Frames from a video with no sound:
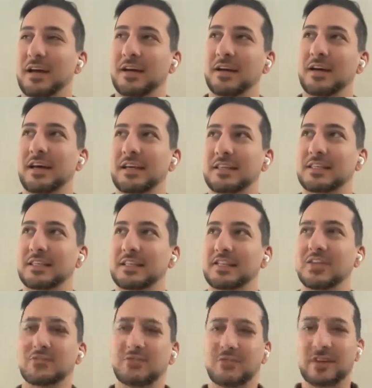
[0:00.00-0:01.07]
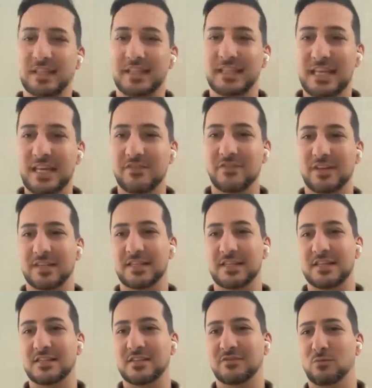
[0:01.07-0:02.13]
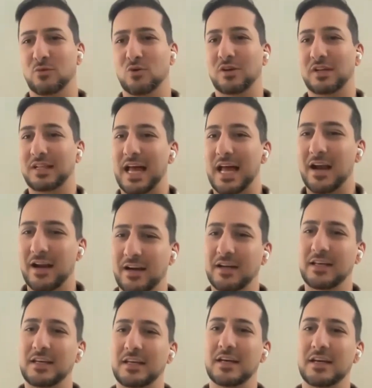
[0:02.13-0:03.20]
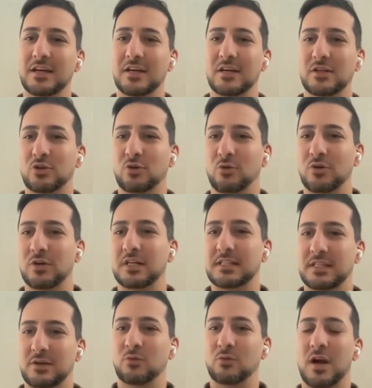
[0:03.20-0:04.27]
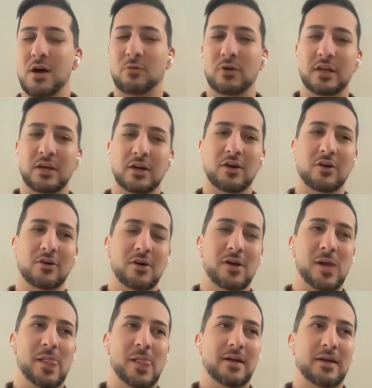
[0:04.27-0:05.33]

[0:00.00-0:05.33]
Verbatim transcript: a sense of relief, a sense of more clarity towards where I want to go.